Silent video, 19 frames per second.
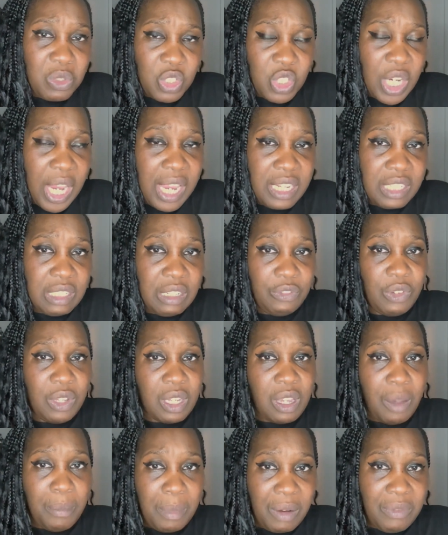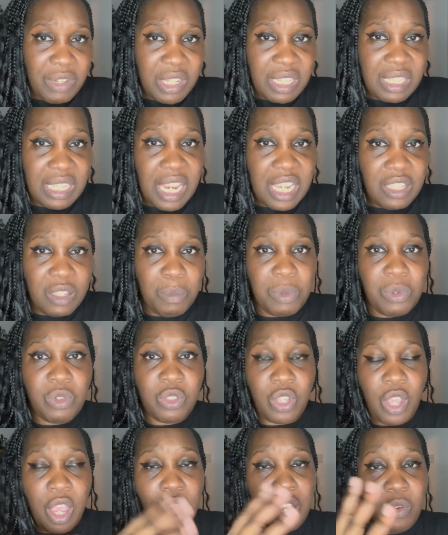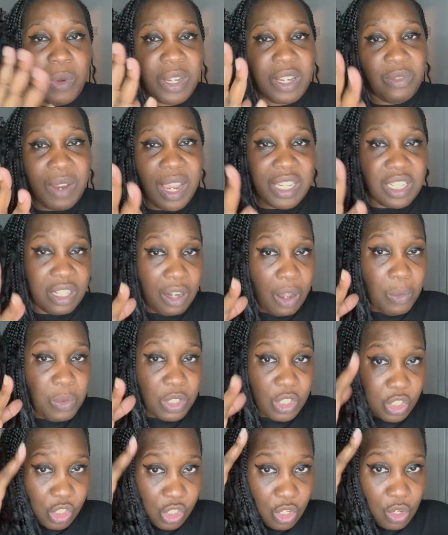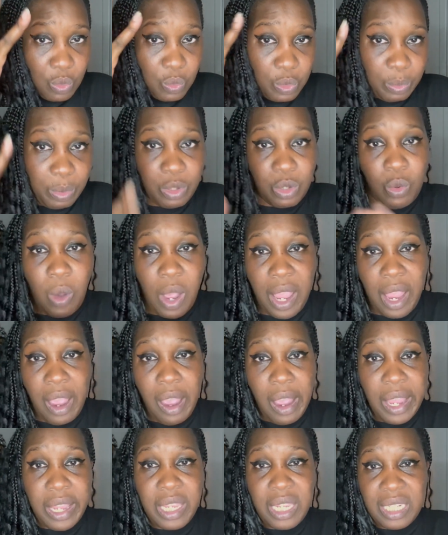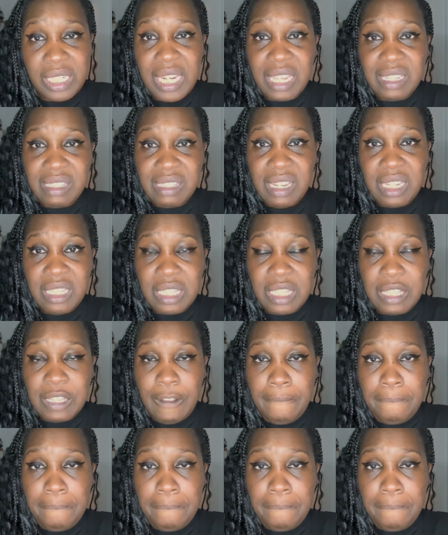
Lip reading: change if he got married to Stacey? Because her credit rating, I would assume, would be quite high in that sense.